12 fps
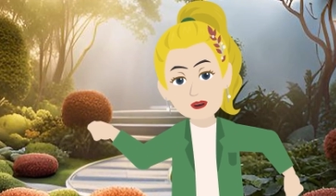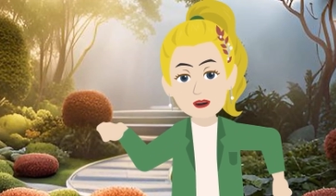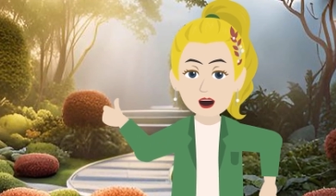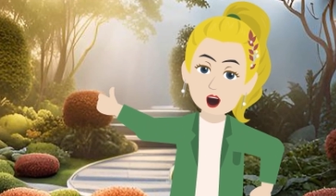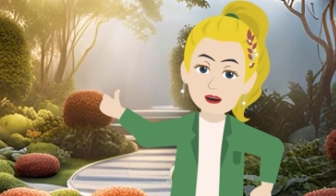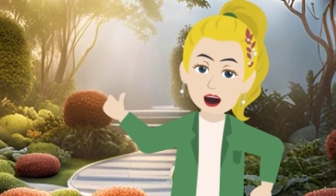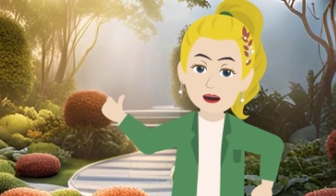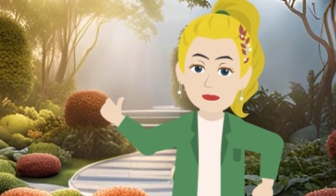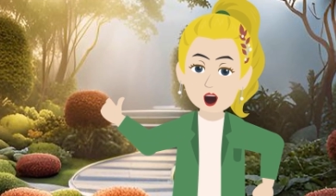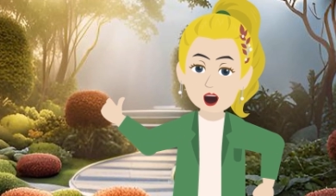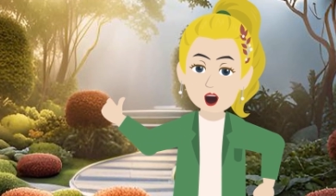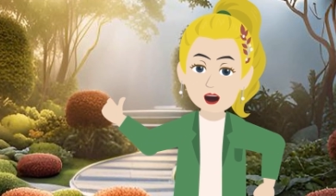that you've been
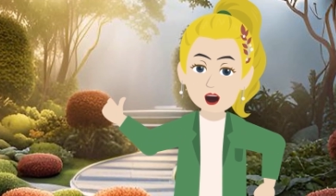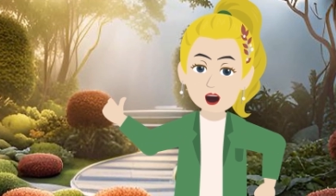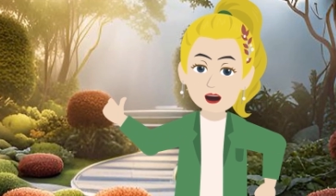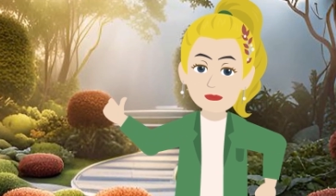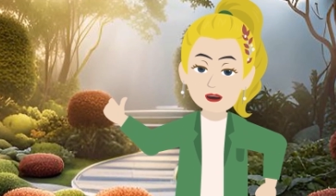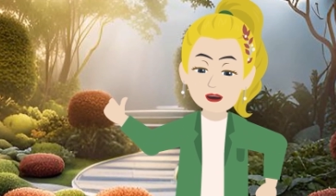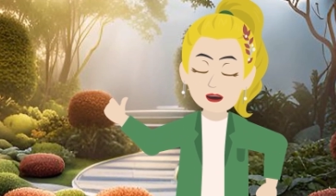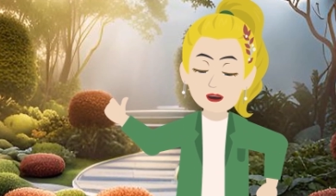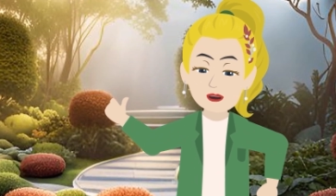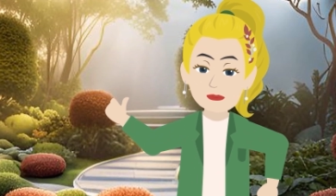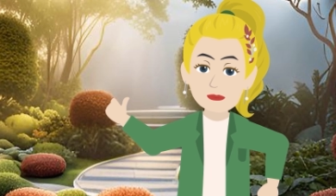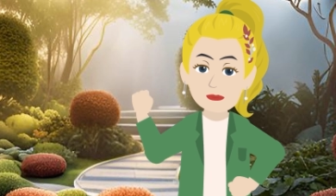pondering recently,
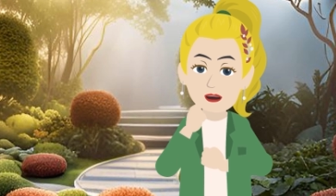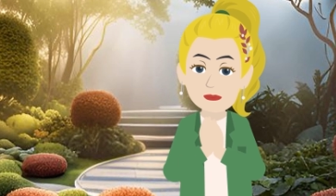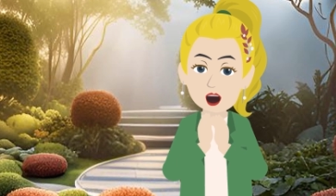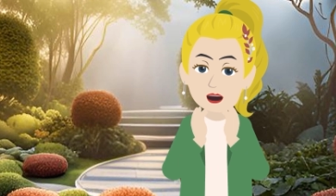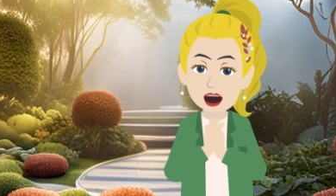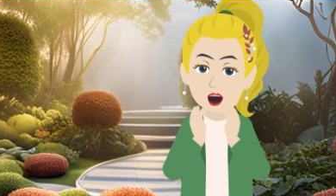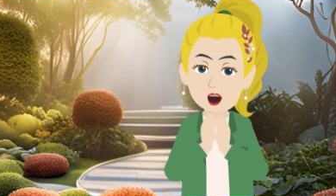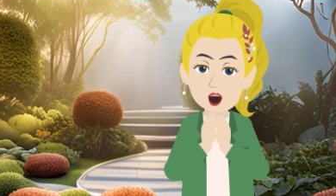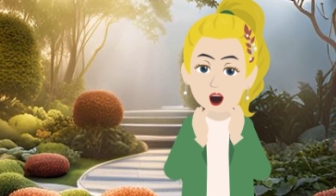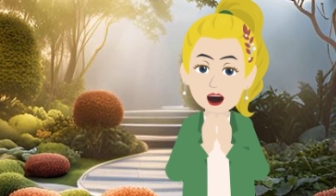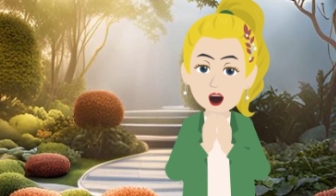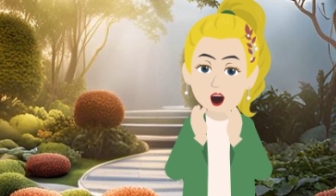that you're wanting to
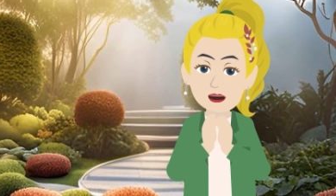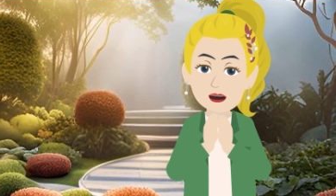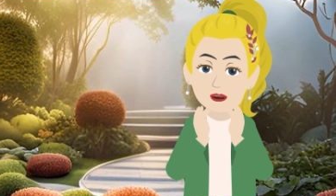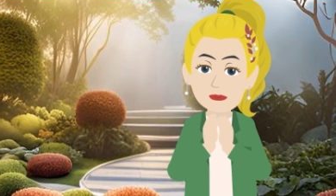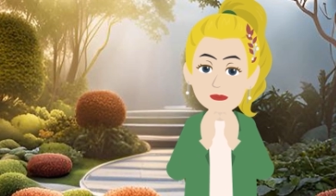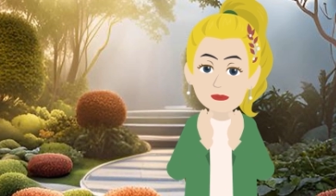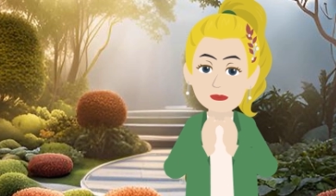know about,